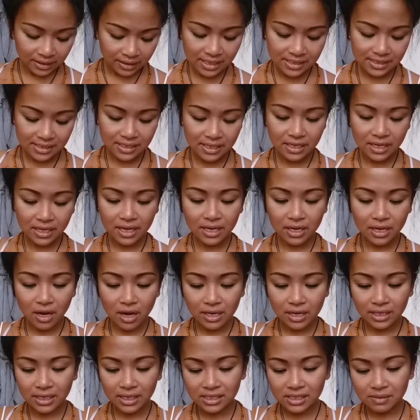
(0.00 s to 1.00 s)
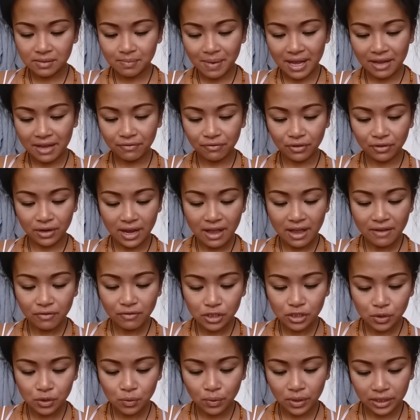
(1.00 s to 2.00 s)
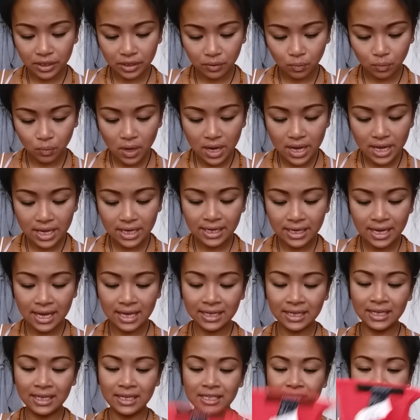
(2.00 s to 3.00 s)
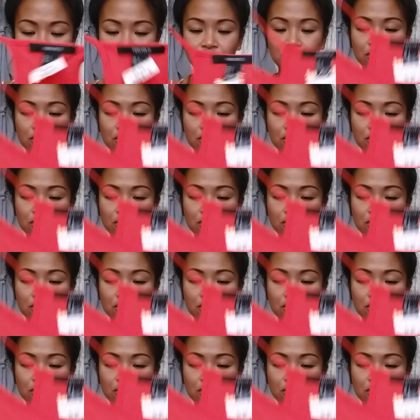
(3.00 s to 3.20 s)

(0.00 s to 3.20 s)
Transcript: next thing I got is by Forever 21, and it is